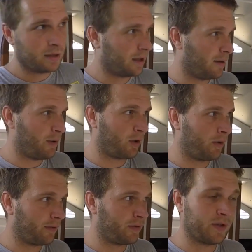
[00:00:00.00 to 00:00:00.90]
I'll
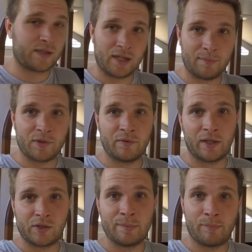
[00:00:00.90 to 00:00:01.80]
go through the steps of
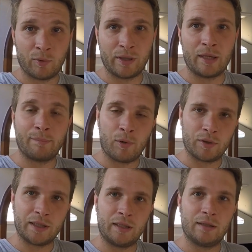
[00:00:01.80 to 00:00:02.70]
actually brewing it,
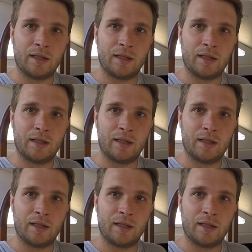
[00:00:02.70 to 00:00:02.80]
bottling it,